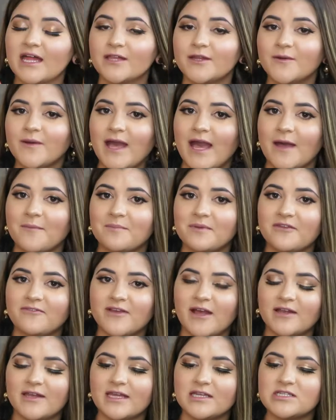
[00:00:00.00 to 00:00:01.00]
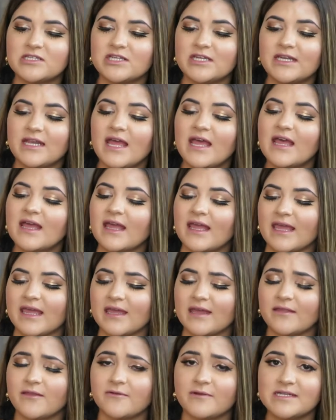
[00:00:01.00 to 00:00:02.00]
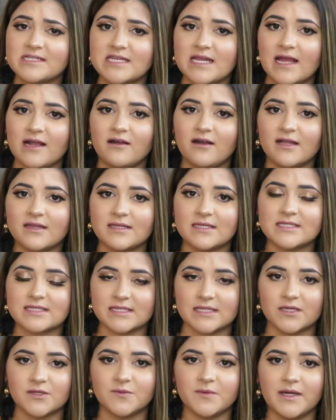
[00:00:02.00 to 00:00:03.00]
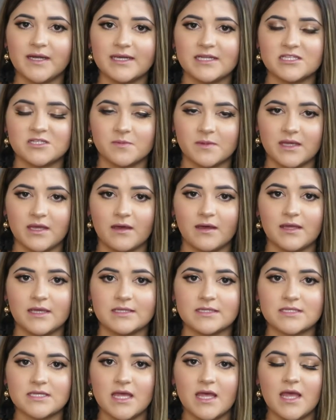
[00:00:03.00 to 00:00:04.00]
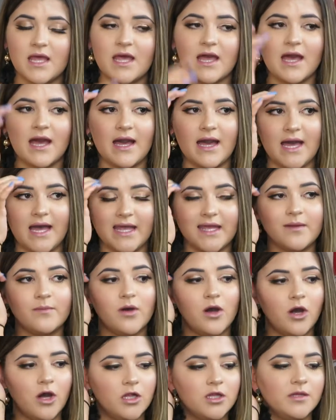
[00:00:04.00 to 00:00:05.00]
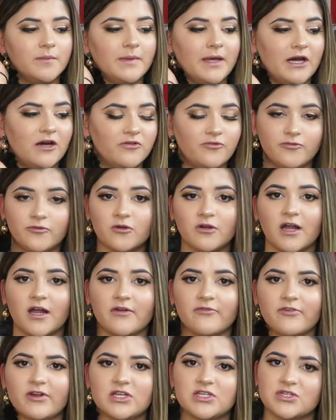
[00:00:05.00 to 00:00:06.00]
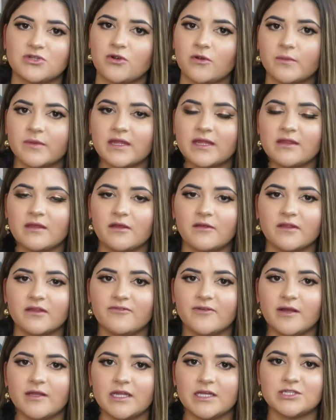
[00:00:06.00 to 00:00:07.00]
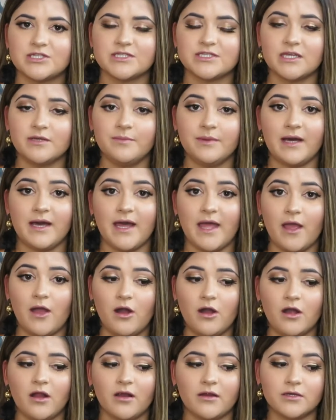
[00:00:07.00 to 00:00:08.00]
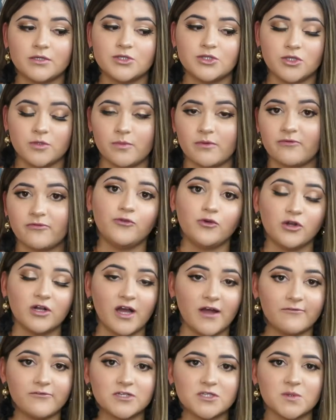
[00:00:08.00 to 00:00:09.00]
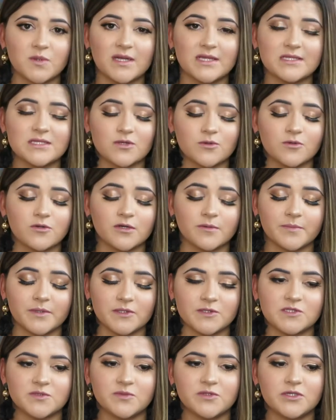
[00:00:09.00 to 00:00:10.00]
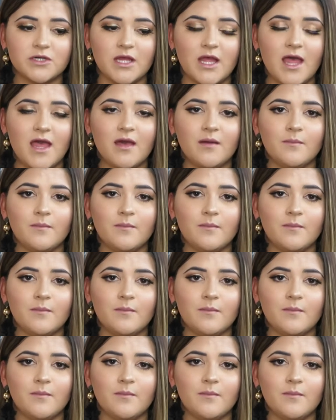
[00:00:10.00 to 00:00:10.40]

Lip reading: Hello Happy Foundation, and the reason I got this little one is because I am all about full coverage. Normally the only foundations I'll buy are super full coverage ones or buildable,